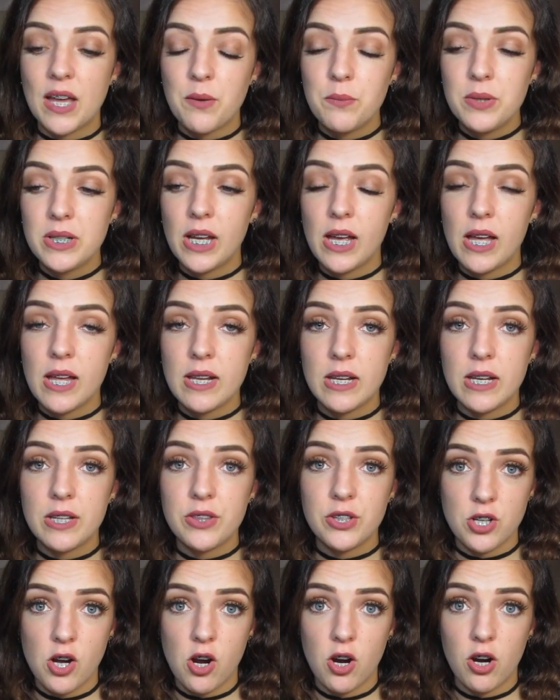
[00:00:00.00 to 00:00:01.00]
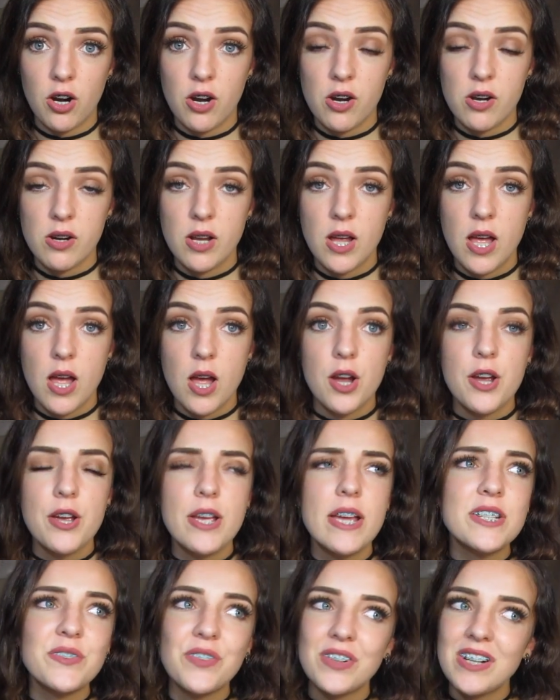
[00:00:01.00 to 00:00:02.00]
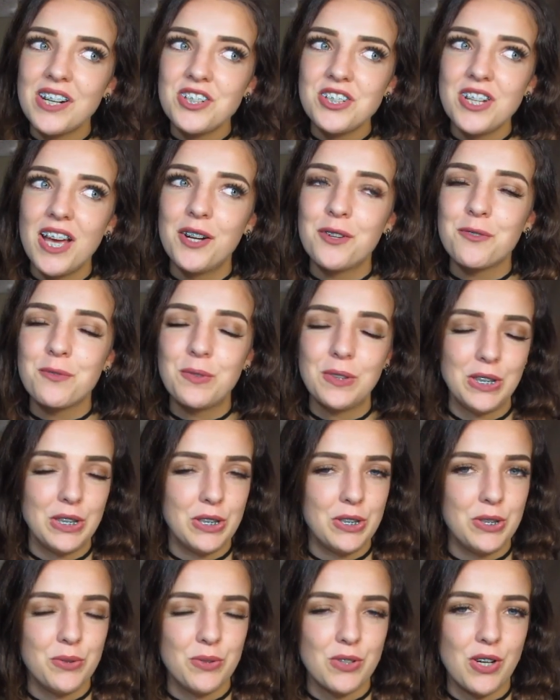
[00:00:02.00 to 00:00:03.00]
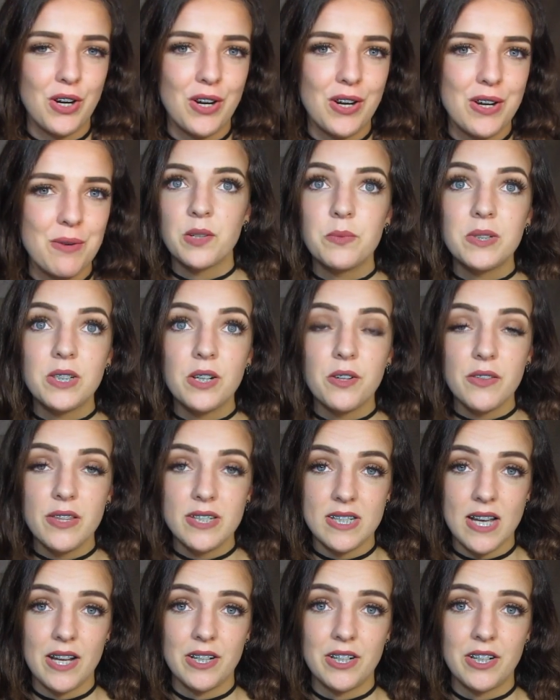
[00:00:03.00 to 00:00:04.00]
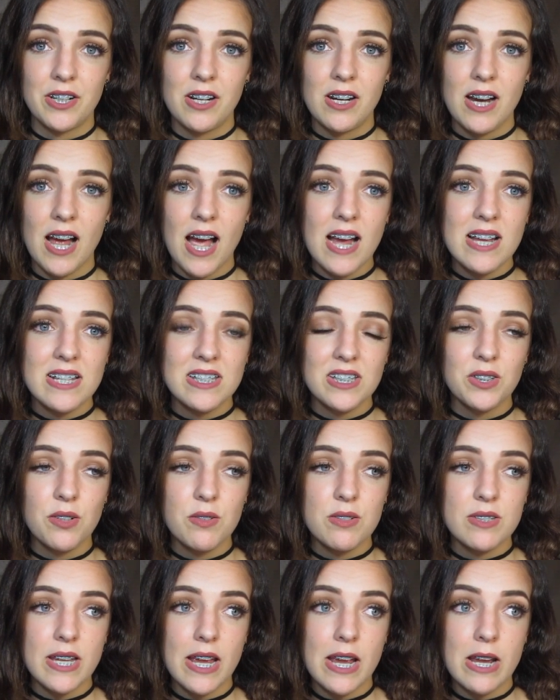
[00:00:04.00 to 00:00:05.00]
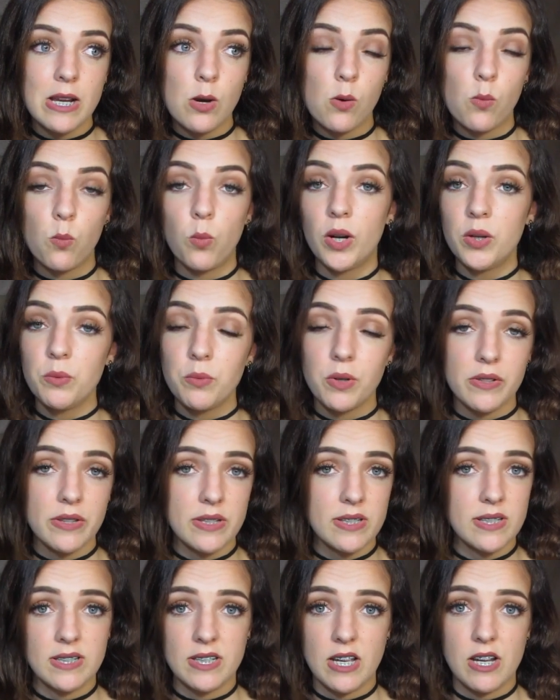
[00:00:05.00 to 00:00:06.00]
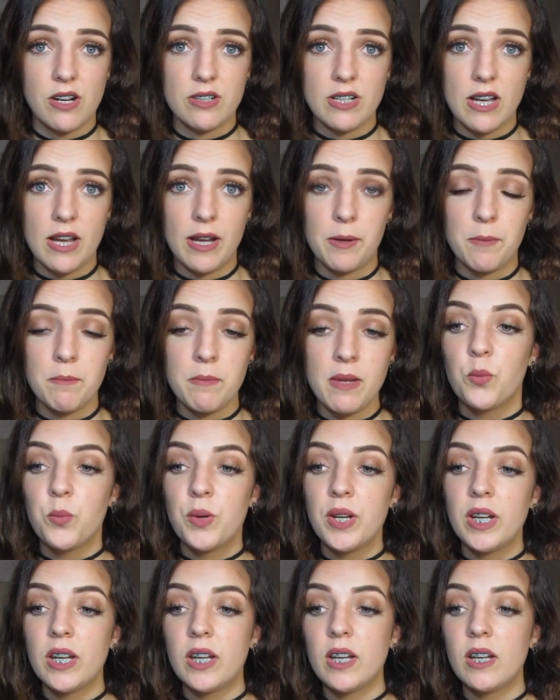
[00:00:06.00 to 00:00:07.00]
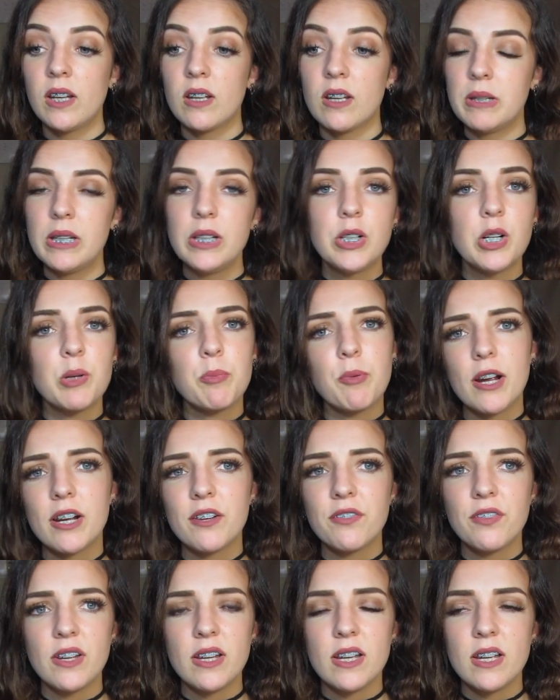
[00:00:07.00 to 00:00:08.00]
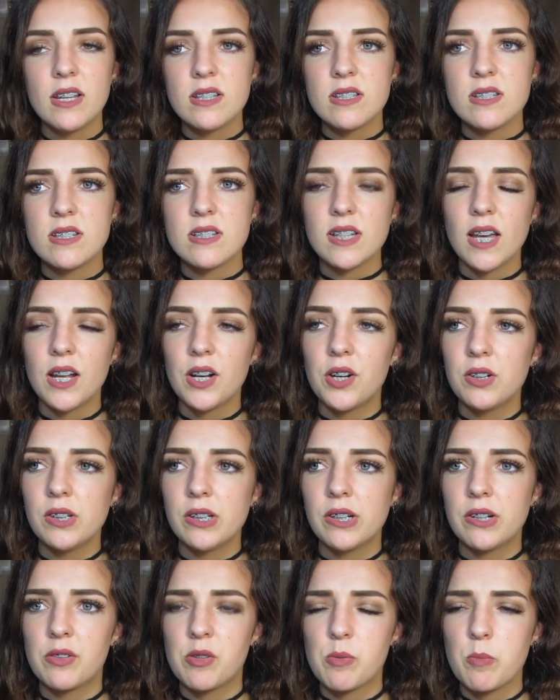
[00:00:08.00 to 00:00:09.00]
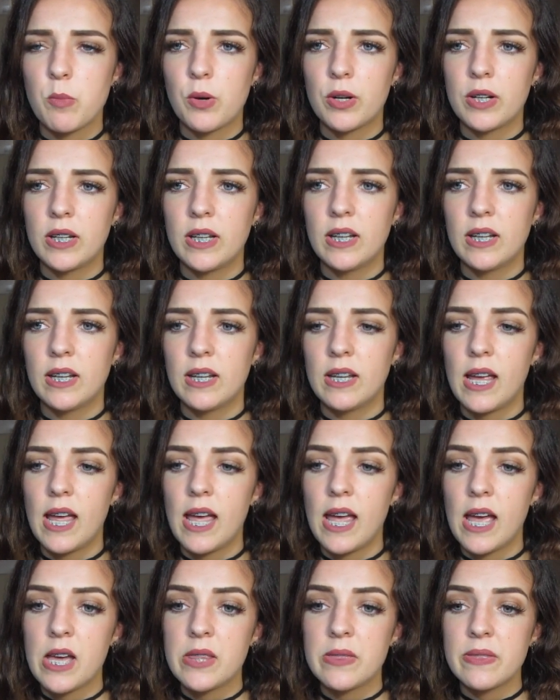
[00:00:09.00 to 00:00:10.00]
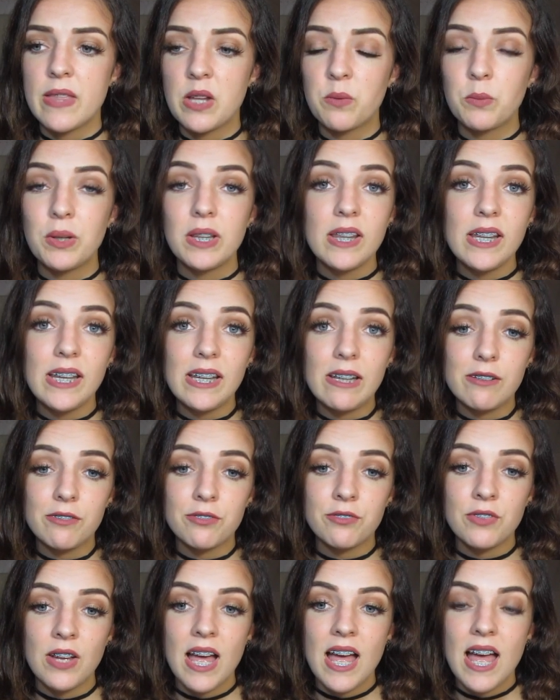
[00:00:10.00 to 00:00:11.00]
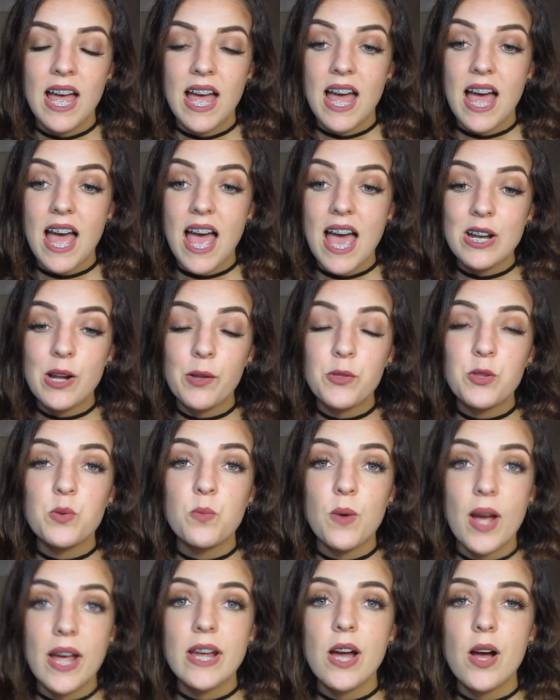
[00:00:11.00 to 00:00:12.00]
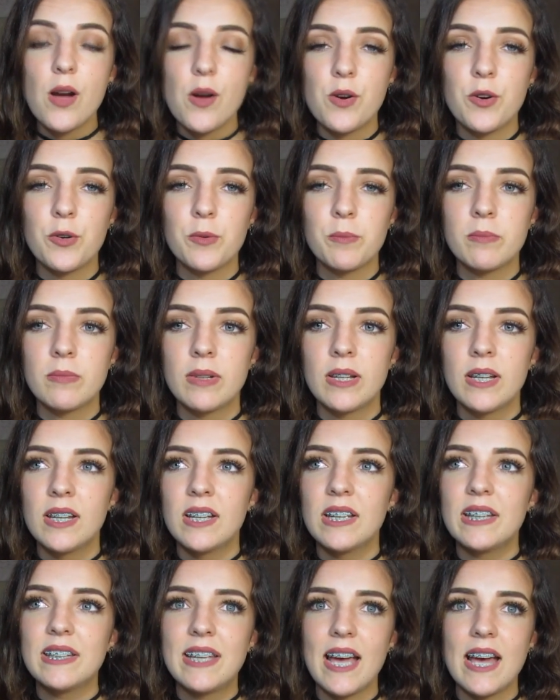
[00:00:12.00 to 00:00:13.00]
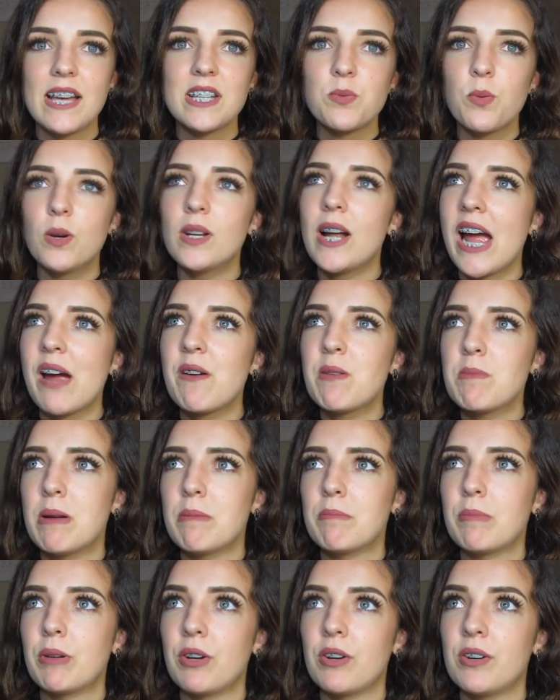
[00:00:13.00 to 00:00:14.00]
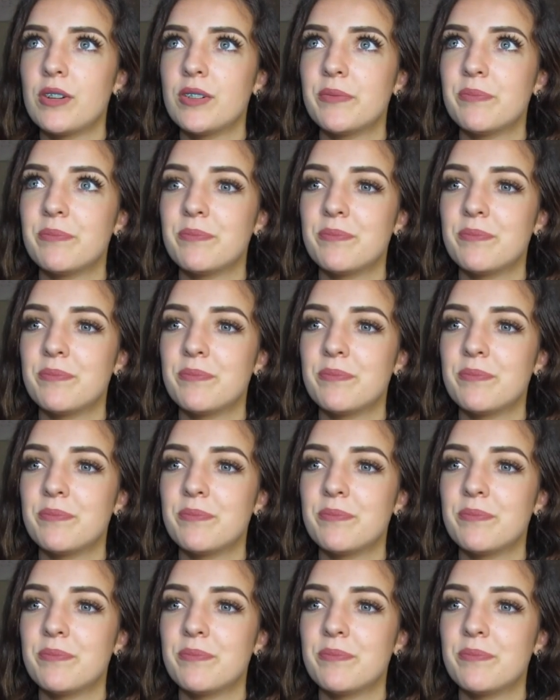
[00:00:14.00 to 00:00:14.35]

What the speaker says: Then we get in the car. His friend actually had a really cute car. We go to the diner. I still don't say one word this entire time. We eat our breakfast. It's kind of earlier in the morning. And then we leave. And on the way home, guess what I remembered?